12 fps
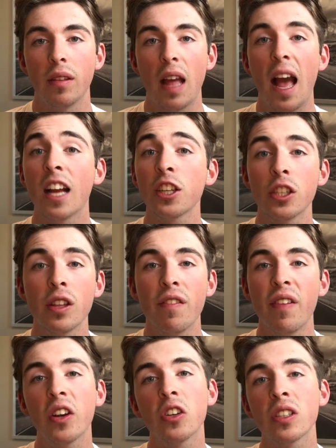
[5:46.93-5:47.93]
Actually, the
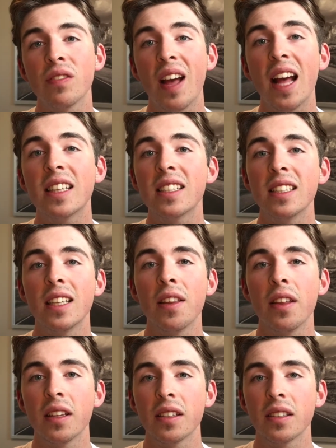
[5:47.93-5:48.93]
founders of Etsy did
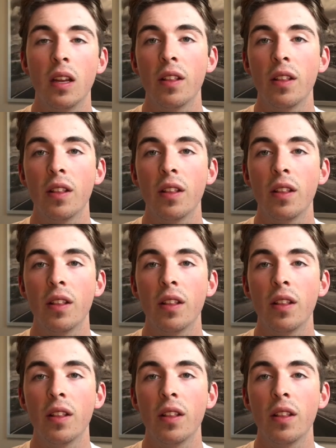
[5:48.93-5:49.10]
this.